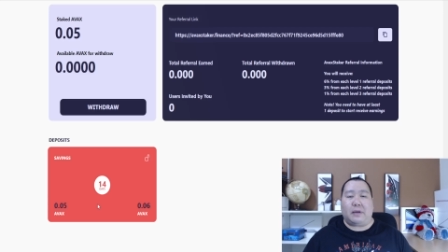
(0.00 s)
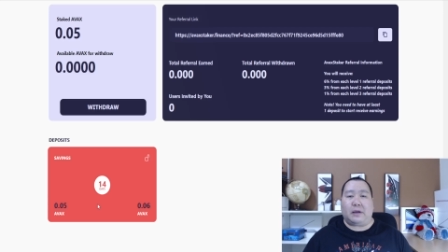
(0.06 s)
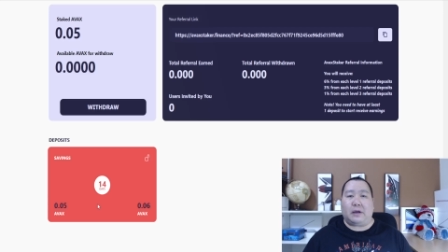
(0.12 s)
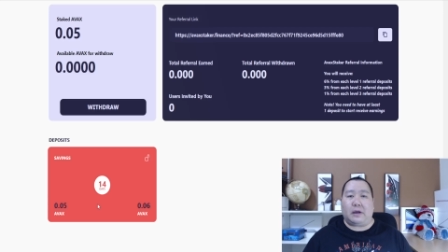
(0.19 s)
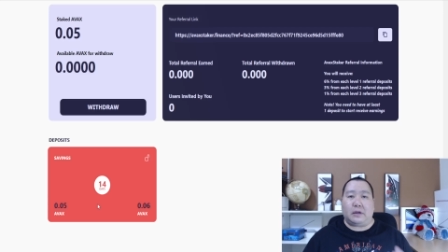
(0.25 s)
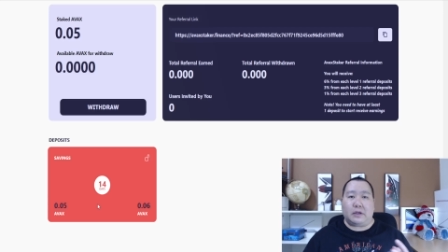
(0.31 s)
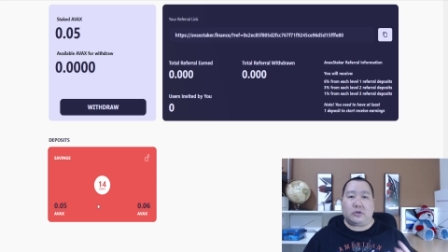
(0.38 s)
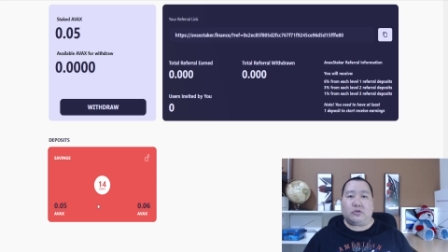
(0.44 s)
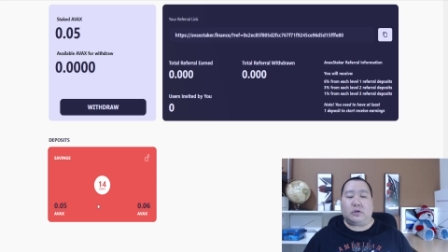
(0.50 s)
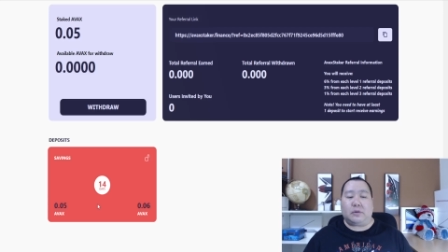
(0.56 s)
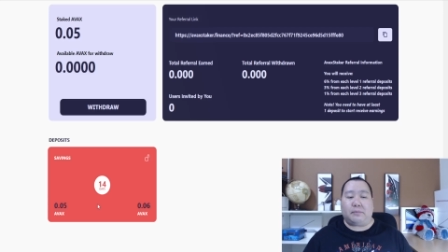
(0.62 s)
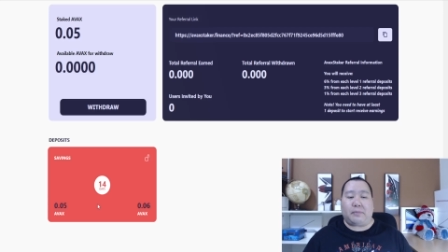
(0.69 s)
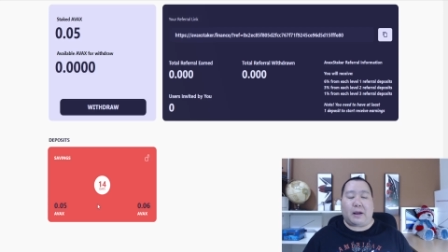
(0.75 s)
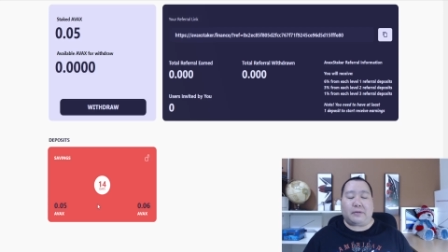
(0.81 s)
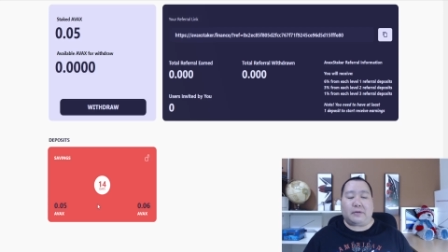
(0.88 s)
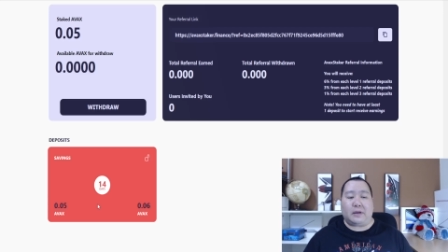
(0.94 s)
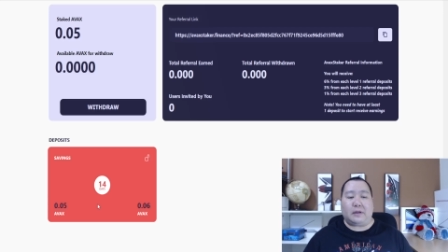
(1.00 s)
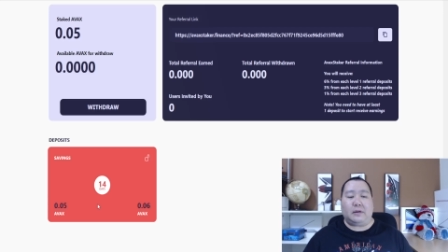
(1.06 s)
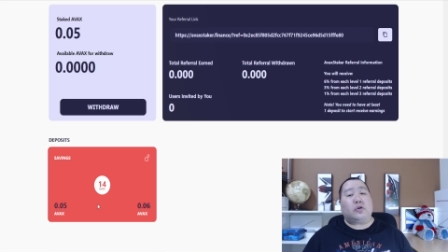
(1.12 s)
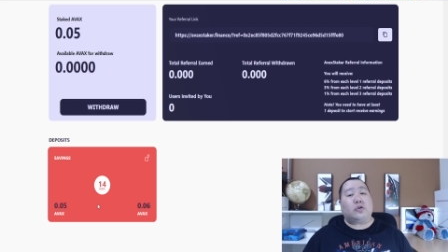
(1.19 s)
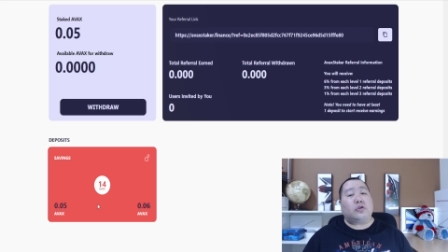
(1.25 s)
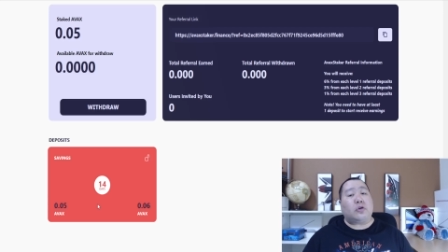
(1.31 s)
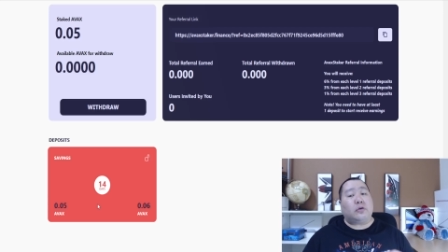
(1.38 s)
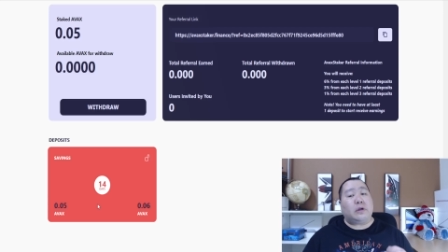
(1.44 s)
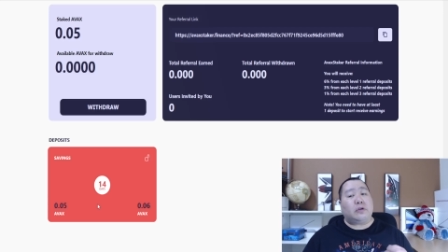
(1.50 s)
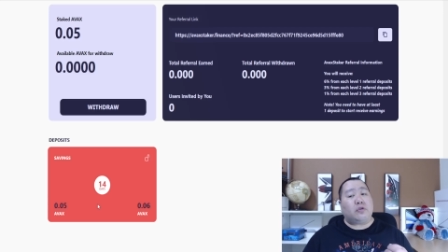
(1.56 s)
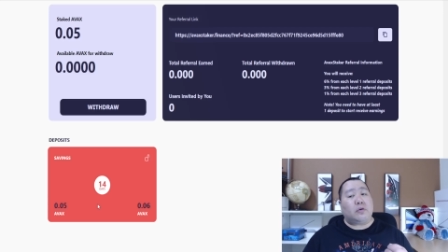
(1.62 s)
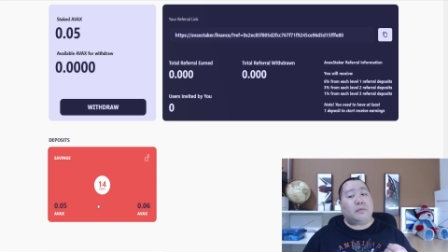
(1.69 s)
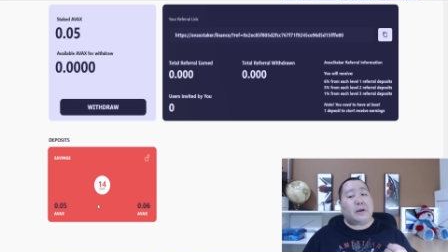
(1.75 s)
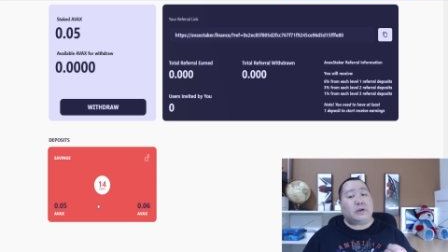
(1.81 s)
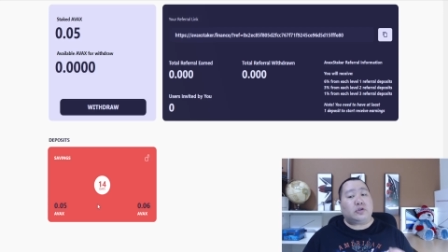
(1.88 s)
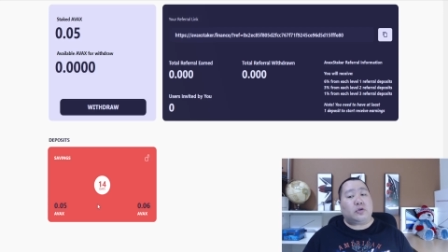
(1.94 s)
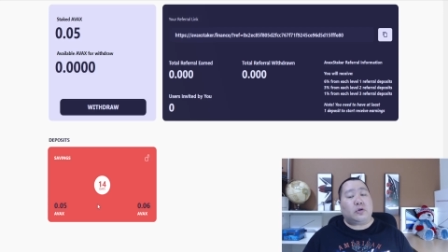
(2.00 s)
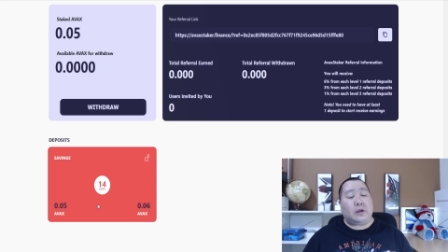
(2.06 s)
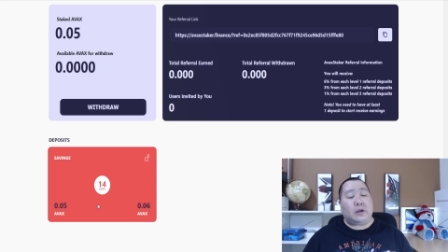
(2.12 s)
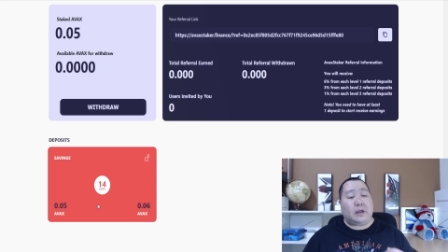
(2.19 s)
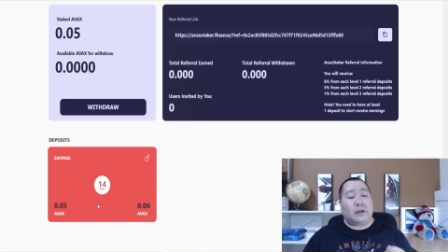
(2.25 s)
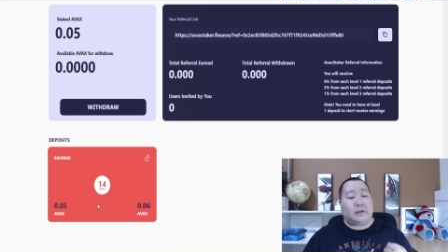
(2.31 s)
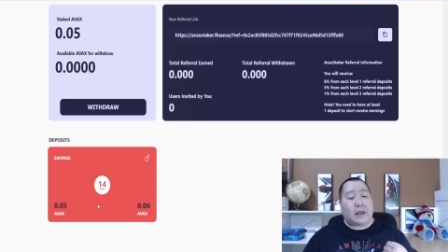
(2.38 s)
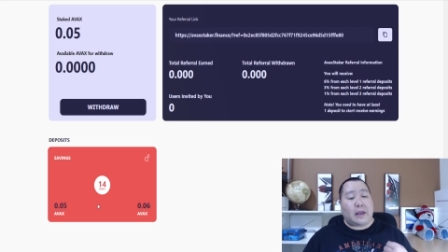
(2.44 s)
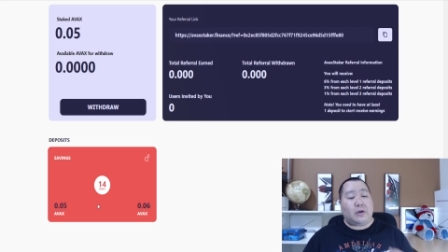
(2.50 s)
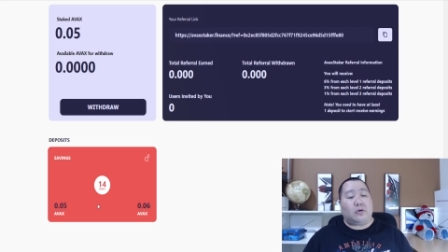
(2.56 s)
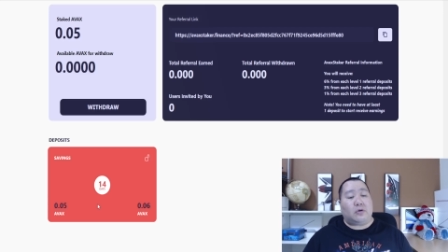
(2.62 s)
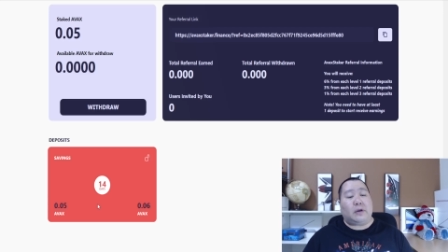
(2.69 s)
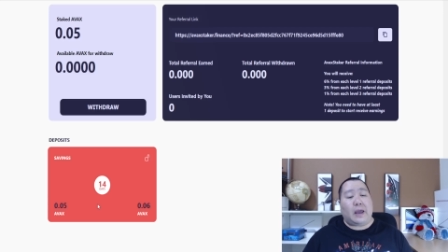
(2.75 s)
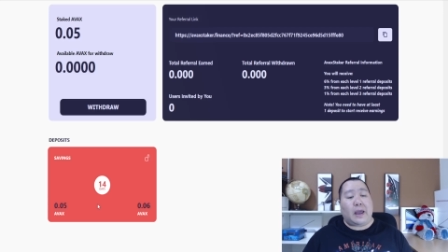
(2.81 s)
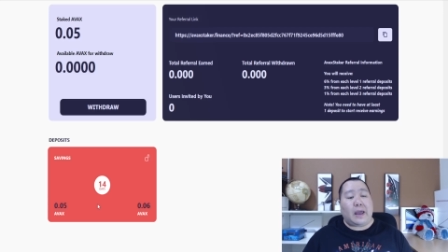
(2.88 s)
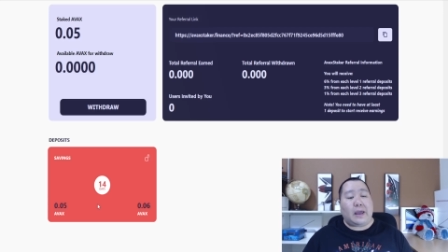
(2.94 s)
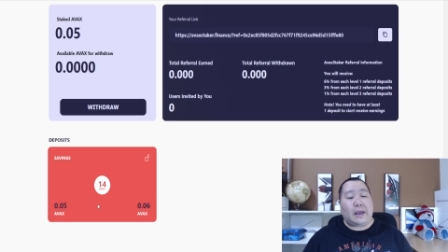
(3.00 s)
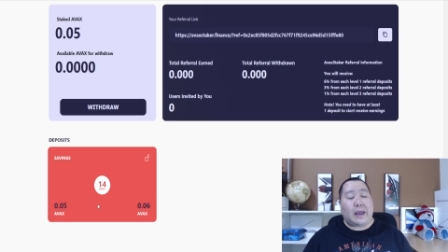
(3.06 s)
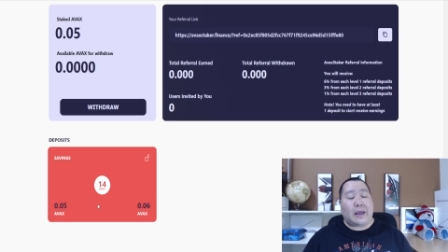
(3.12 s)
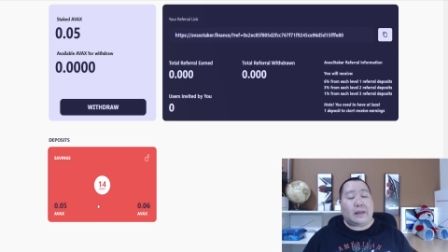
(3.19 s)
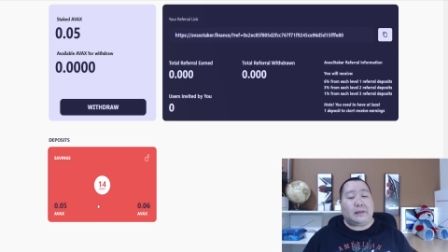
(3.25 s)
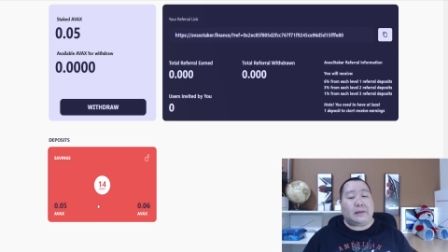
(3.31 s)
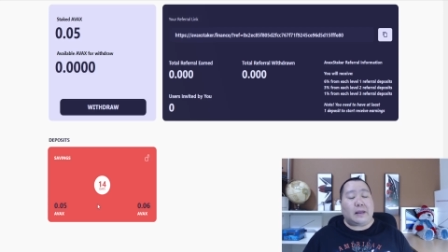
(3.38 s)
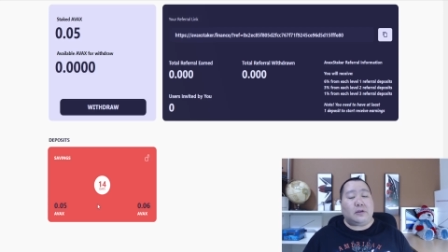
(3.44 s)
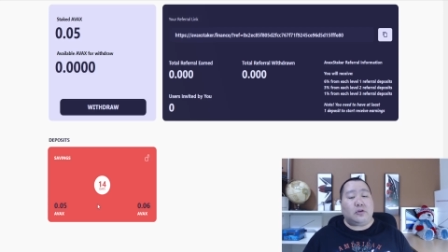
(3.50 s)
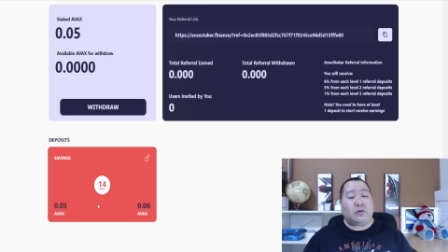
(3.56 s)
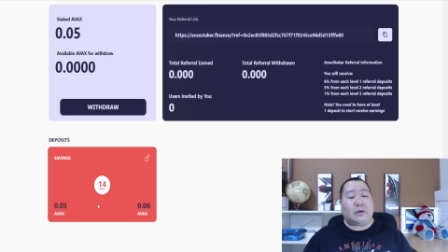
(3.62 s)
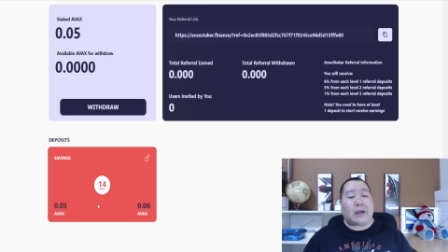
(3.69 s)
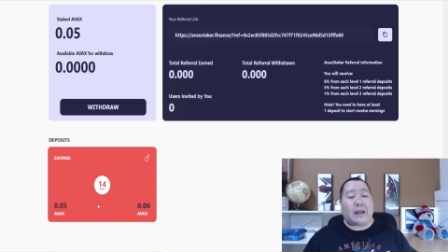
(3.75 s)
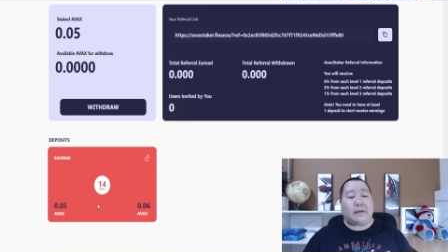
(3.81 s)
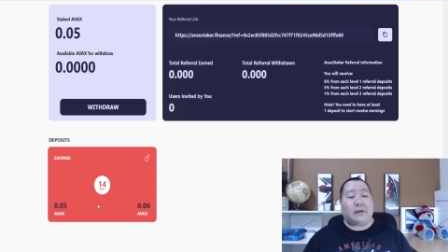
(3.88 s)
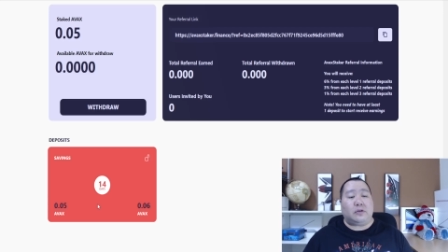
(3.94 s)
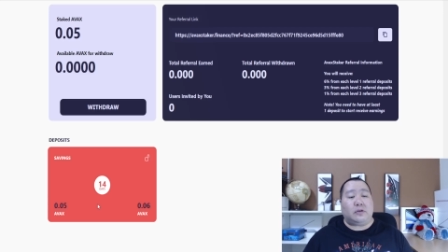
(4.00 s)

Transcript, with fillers: Make an initial deposit, so this will make sure it's a-okay, and then you guys can